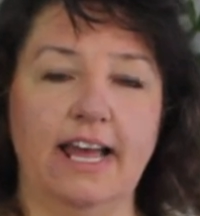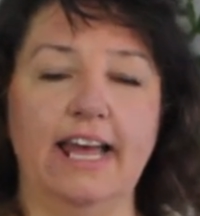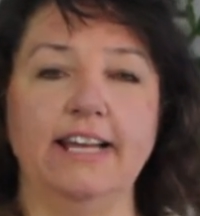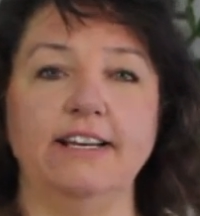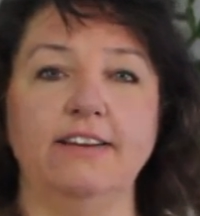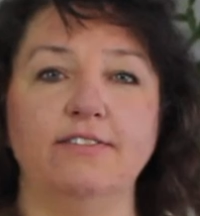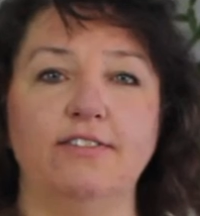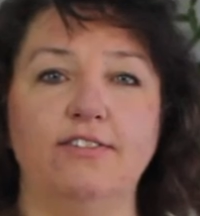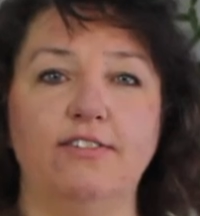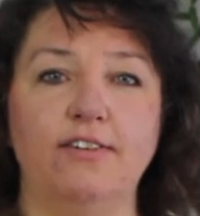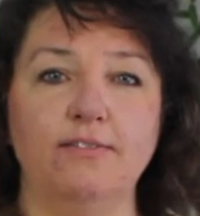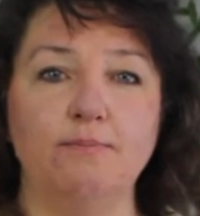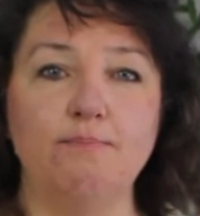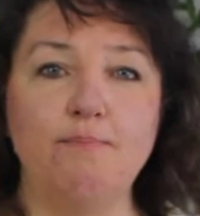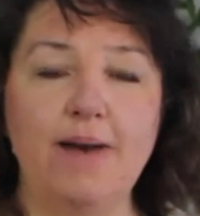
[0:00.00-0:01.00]
and
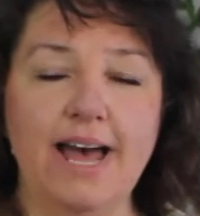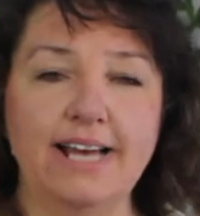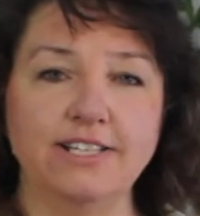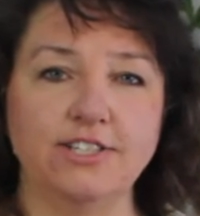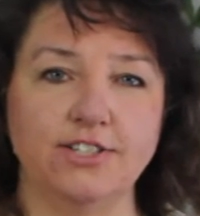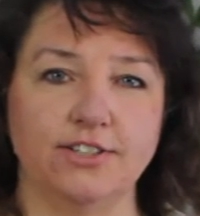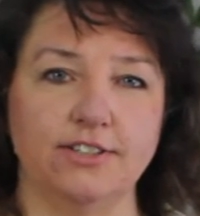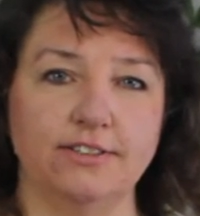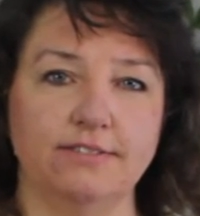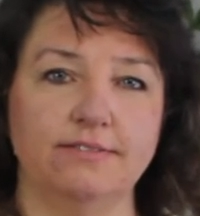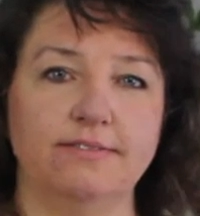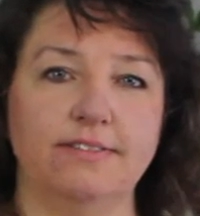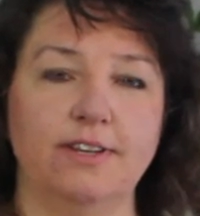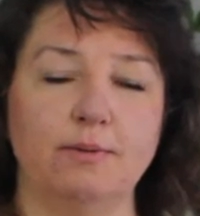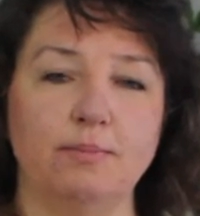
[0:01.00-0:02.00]
master
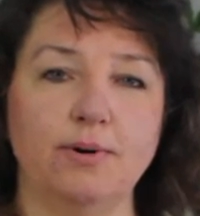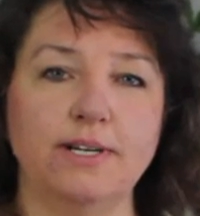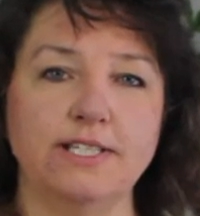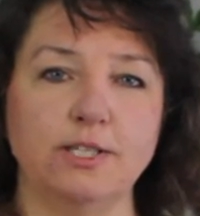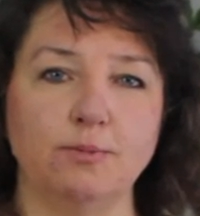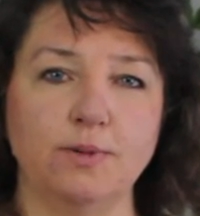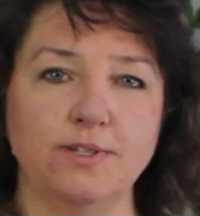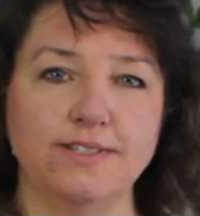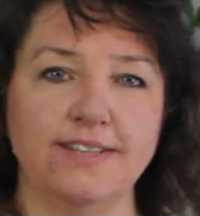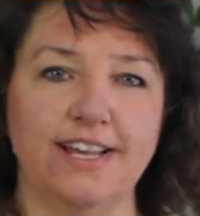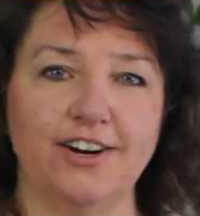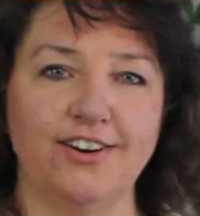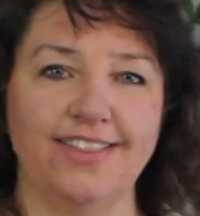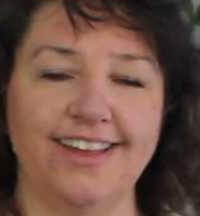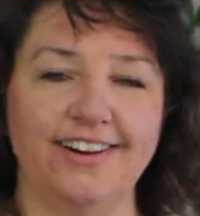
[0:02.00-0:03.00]
the principles
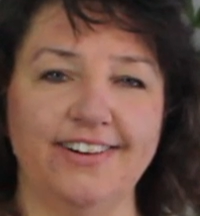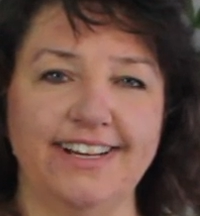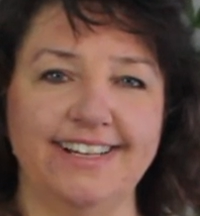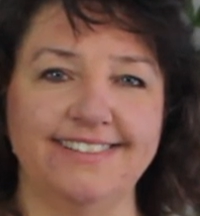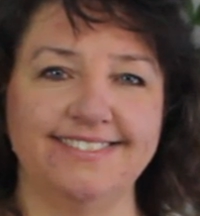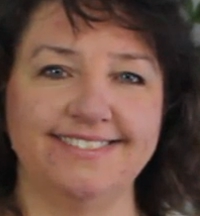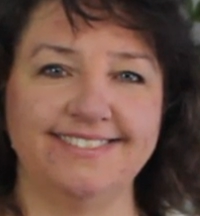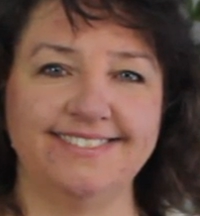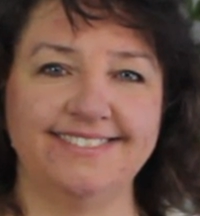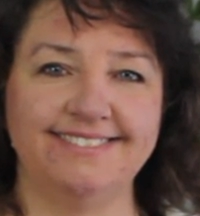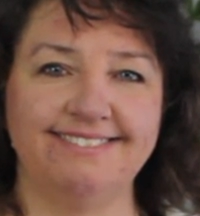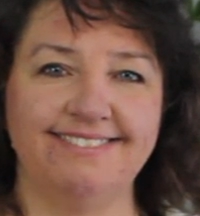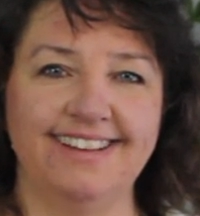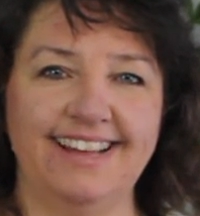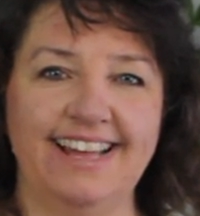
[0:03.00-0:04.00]
that are therein.
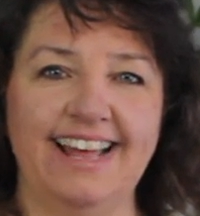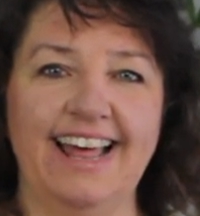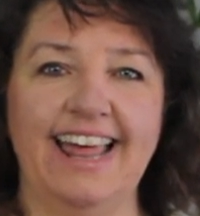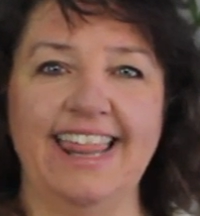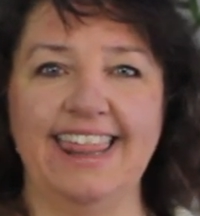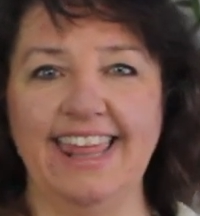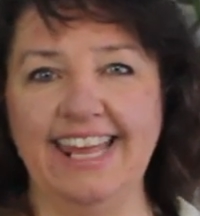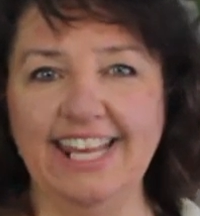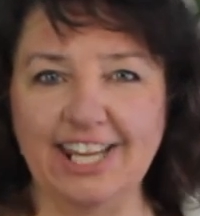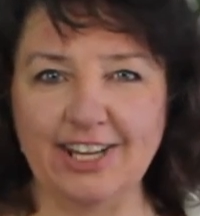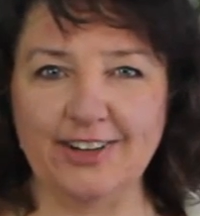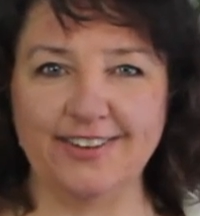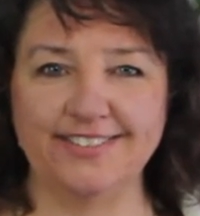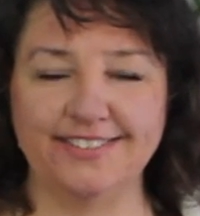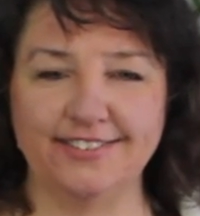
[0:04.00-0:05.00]
Thank
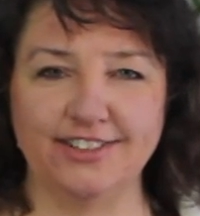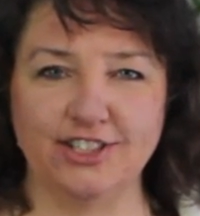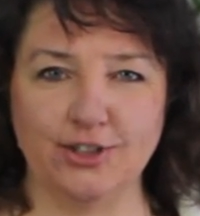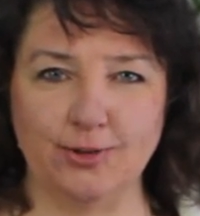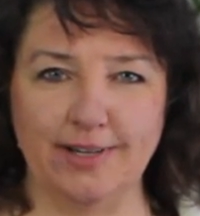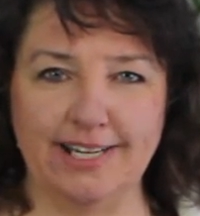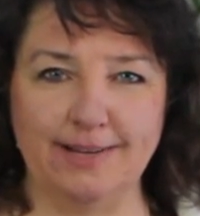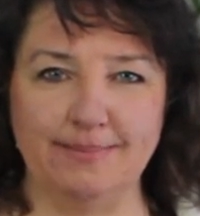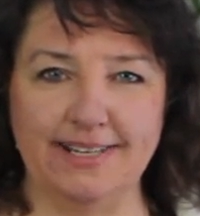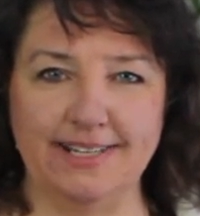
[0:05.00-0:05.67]
you for joining